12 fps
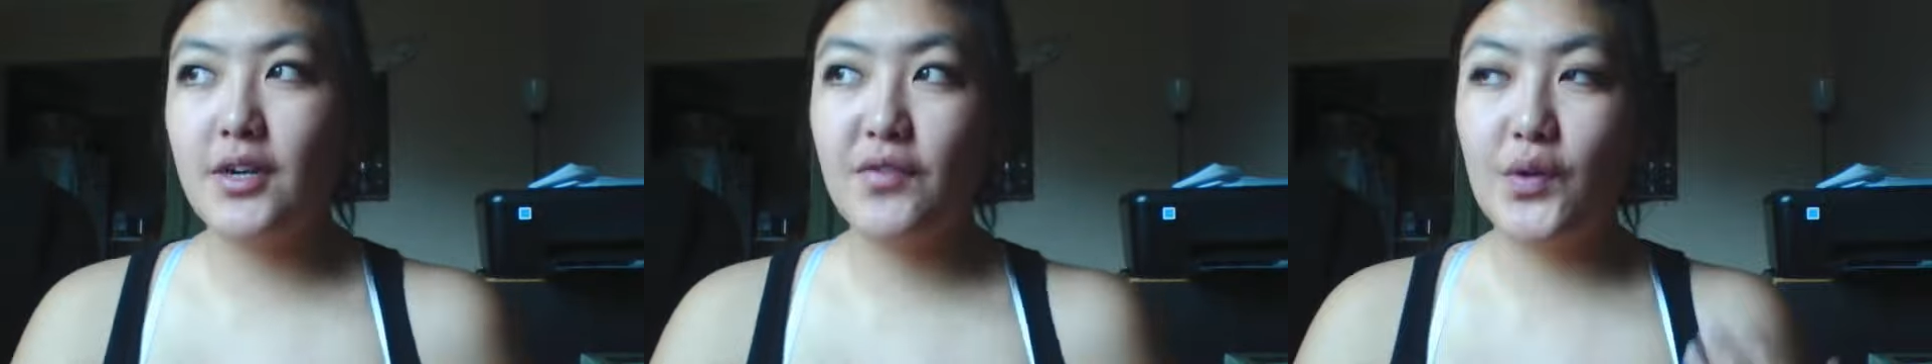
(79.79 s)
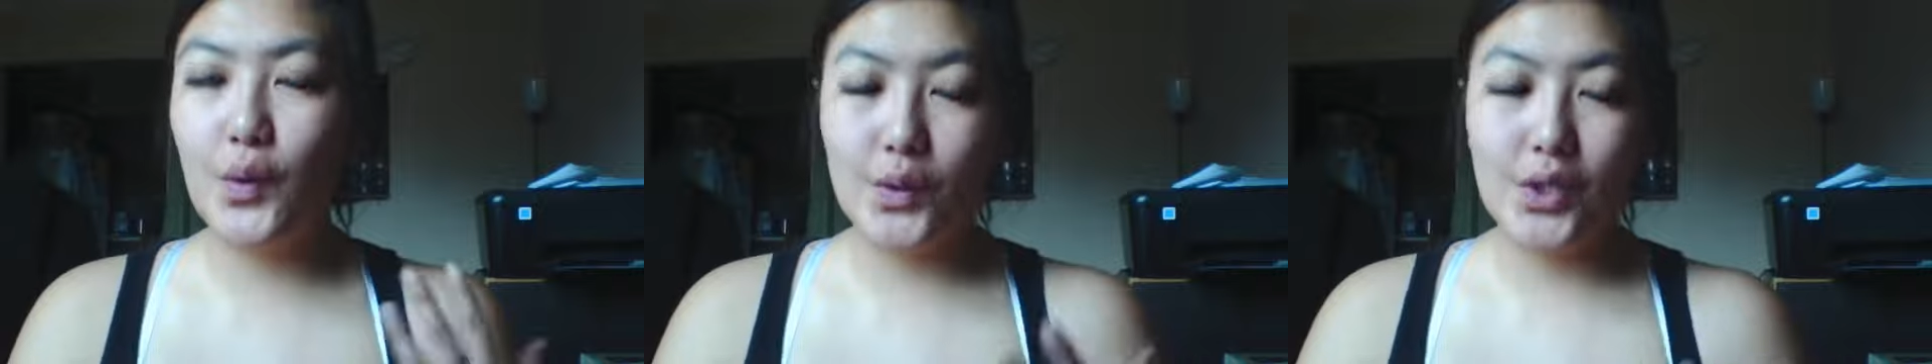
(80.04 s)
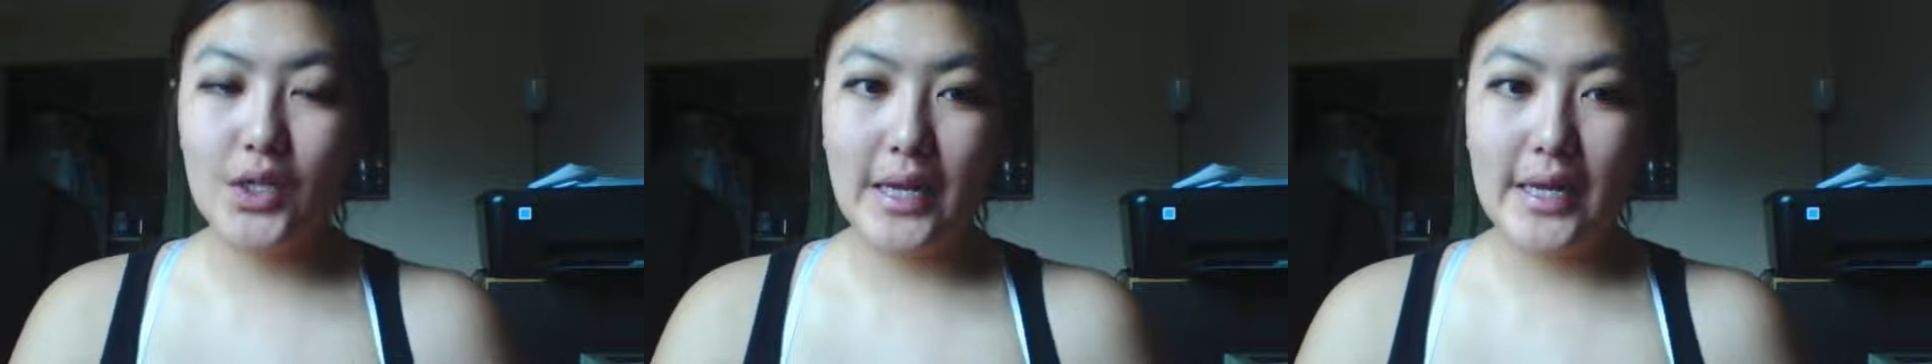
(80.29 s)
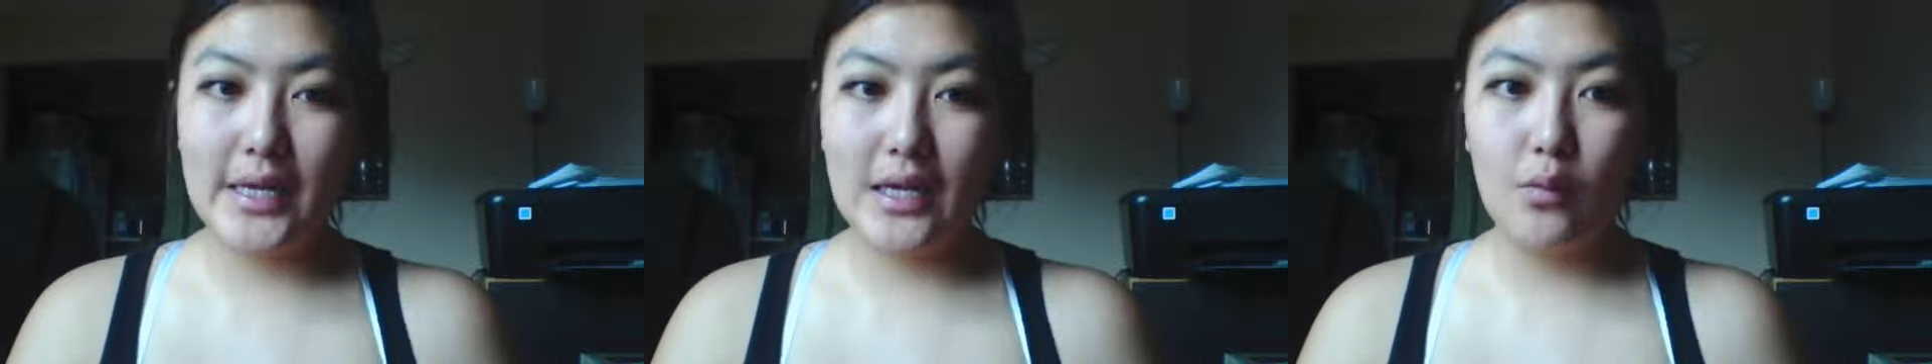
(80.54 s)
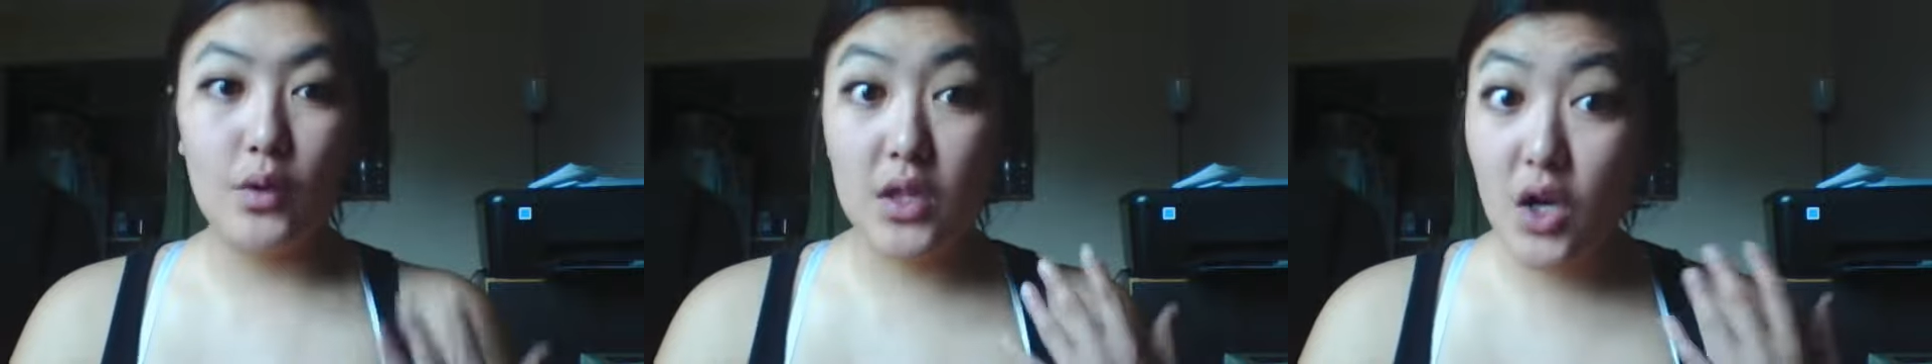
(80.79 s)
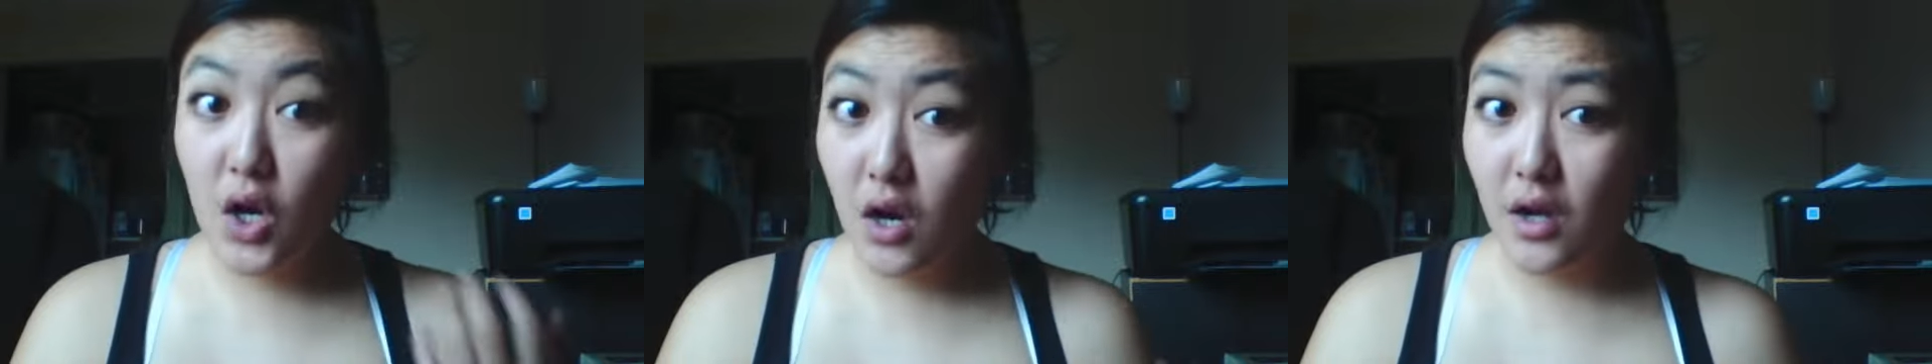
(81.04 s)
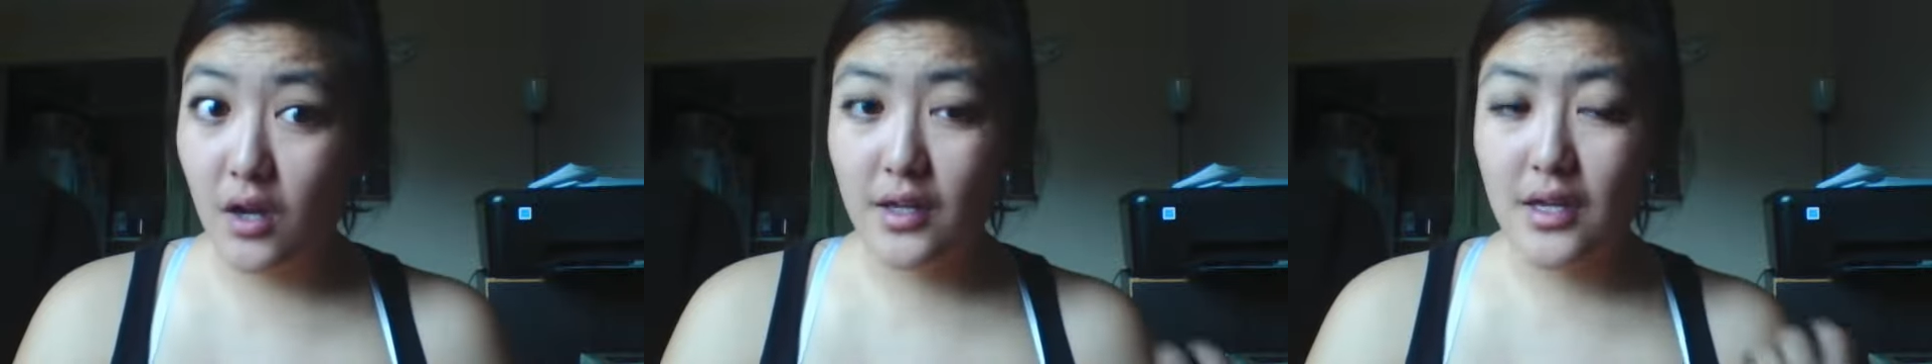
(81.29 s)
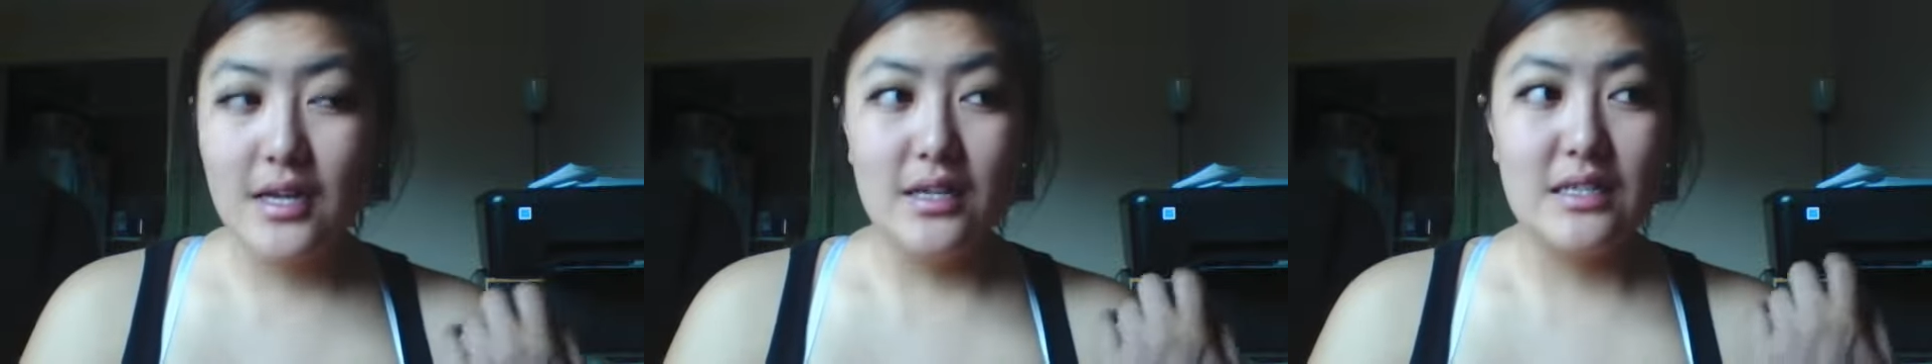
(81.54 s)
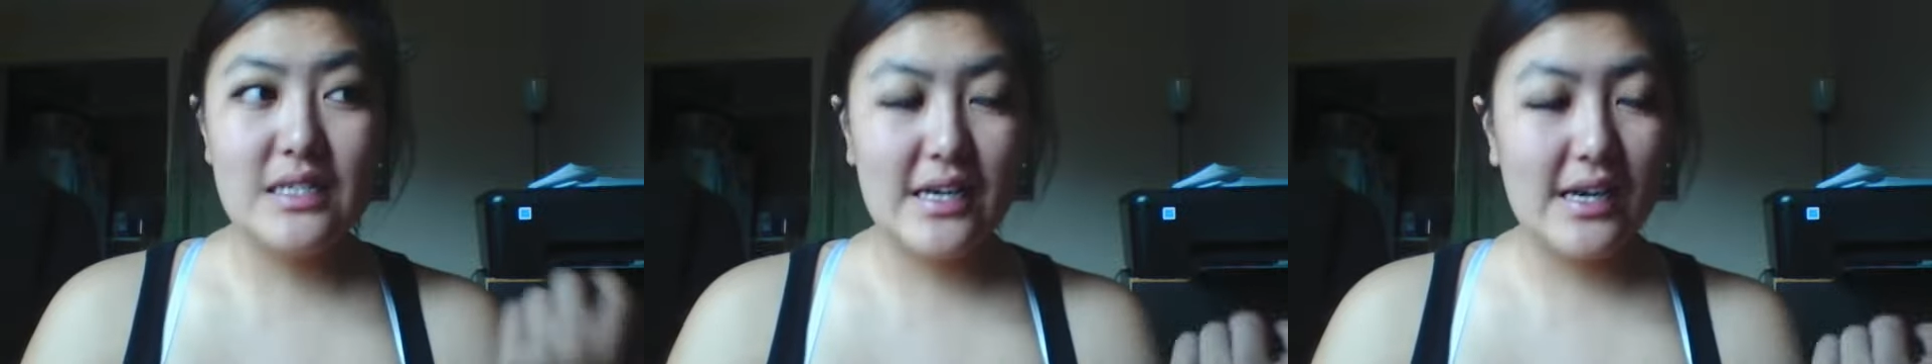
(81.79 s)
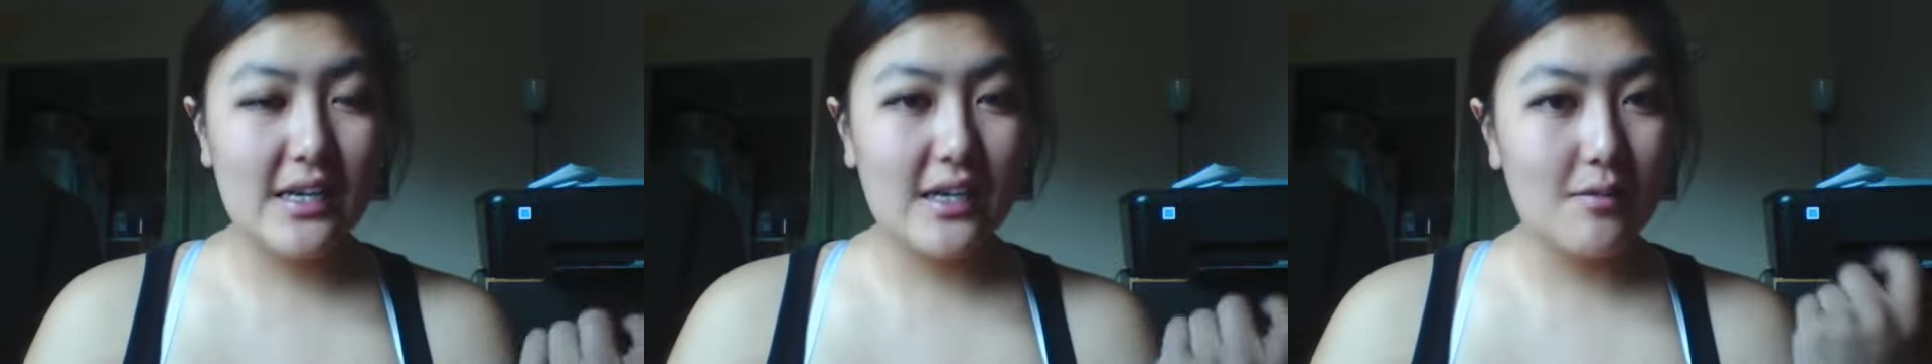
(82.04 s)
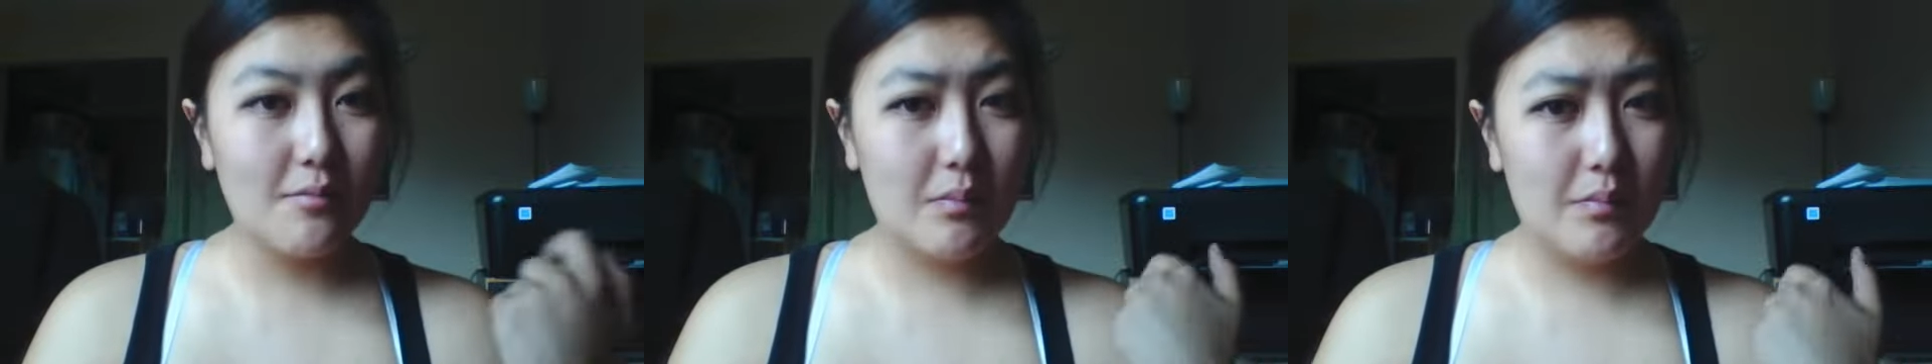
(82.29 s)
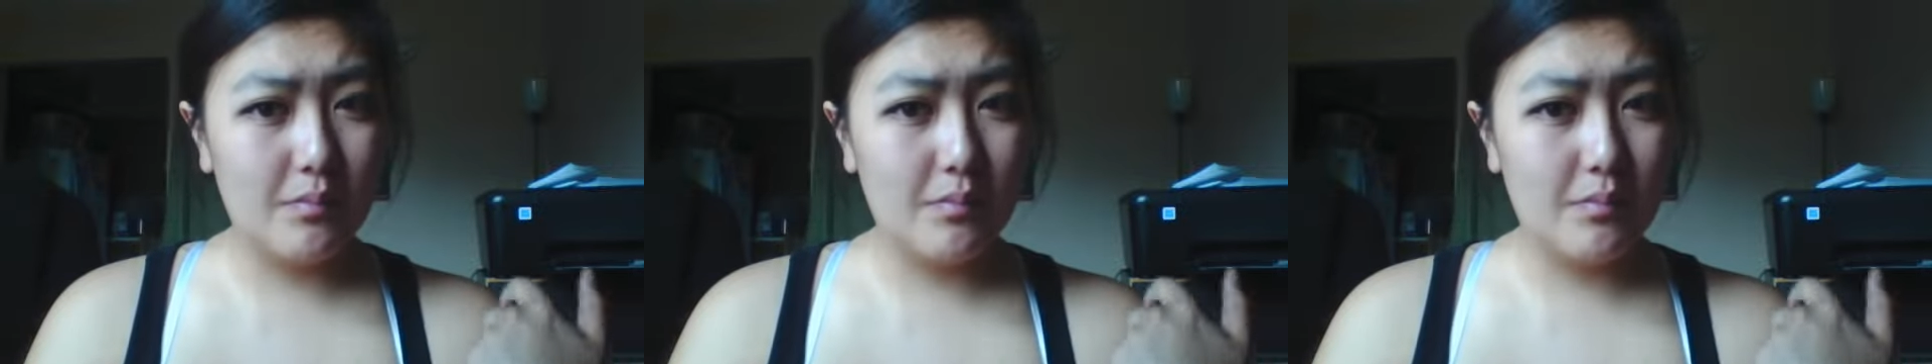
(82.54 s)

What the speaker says: of an older lady with a hook standing